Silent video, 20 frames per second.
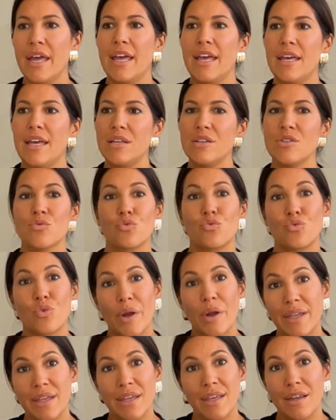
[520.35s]
It is
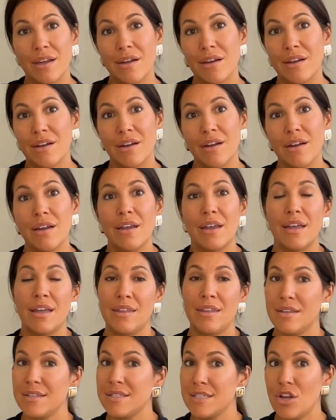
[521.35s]
right here
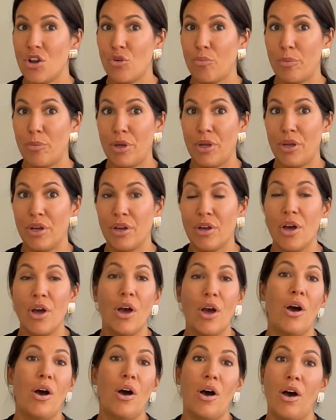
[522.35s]
in this notebook
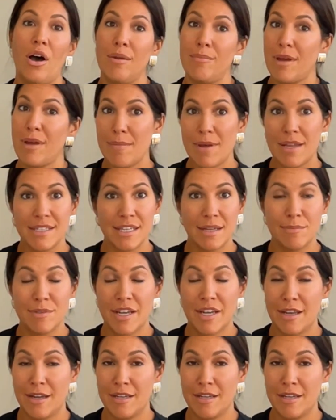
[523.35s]
on my bedside